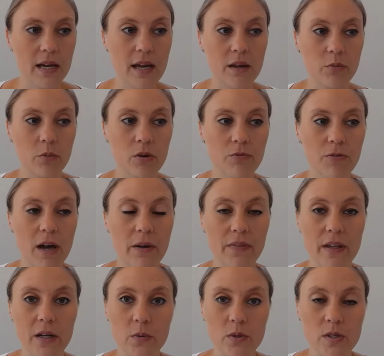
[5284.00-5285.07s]
and we found
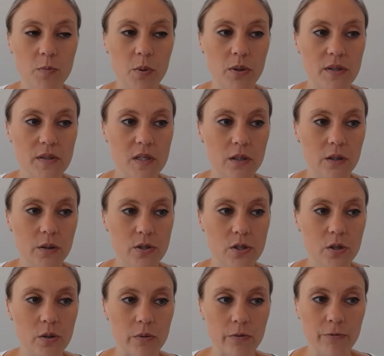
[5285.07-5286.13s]
that it was
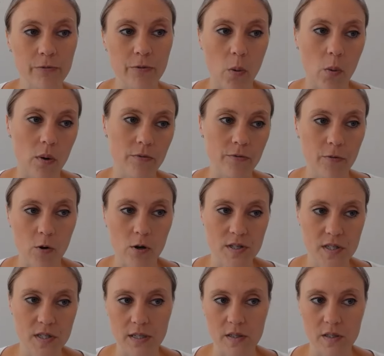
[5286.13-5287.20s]

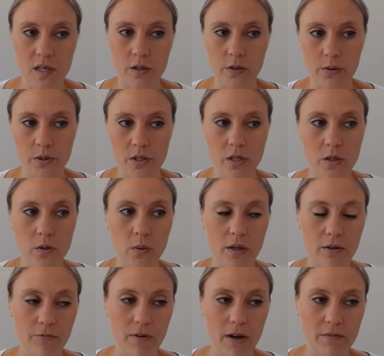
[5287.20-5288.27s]

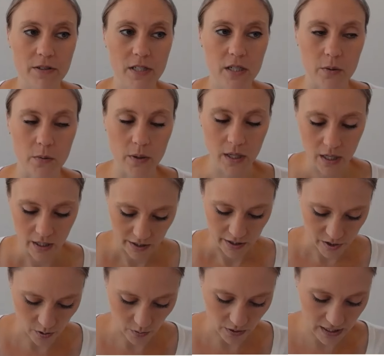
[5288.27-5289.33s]
0.0244602152.
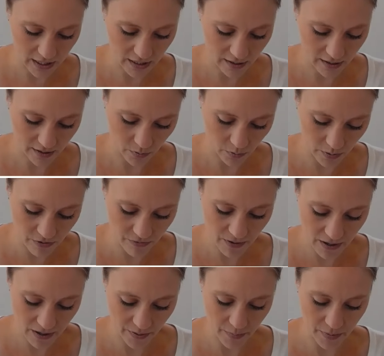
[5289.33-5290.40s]
So here we
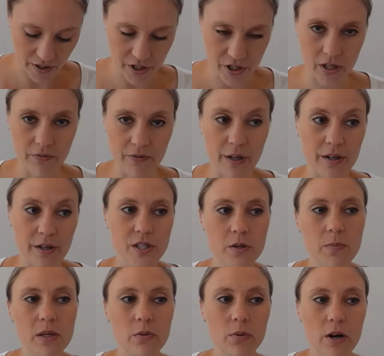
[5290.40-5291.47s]
found the margin of error to
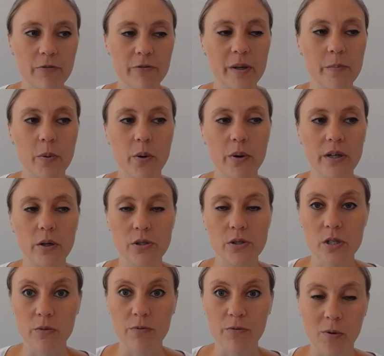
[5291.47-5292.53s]
be roughly
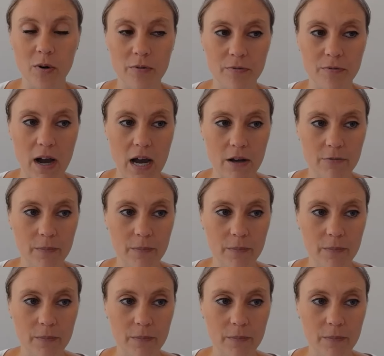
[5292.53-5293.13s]
0.0245.